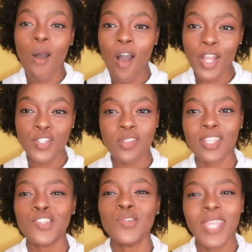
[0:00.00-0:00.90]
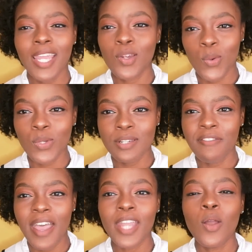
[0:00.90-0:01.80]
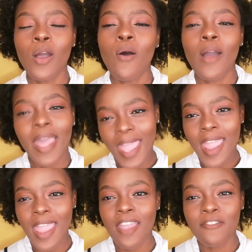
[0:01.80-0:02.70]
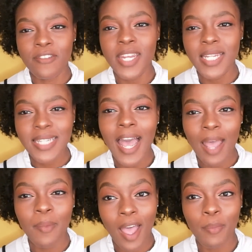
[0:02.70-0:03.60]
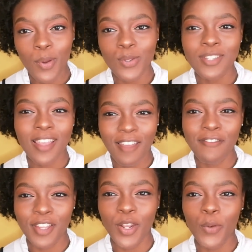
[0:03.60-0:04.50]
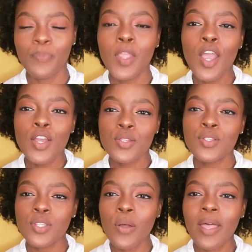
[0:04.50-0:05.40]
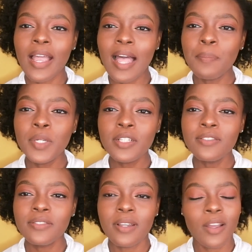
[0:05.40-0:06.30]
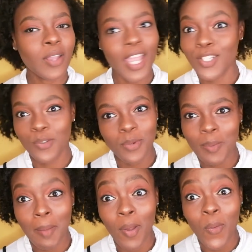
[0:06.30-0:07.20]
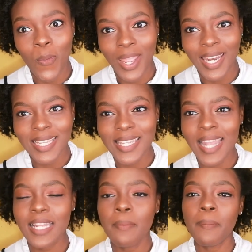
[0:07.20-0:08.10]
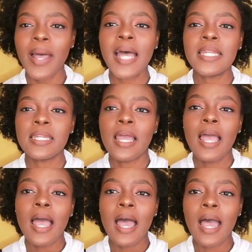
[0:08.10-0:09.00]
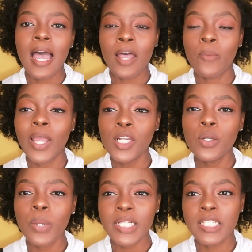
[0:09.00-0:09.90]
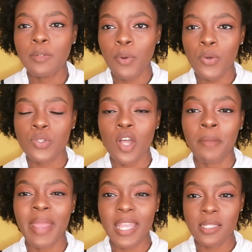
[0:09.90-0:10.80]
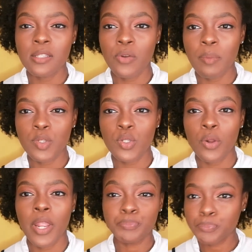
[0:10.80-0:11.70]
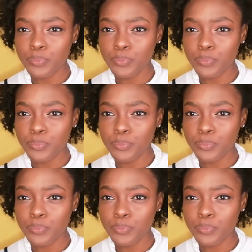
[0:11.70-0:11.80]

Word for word: on so that you get notified every time I post a video. So a couple of, okay, I don't remember when exactly, but uh, a while ago I did post on my Instagram story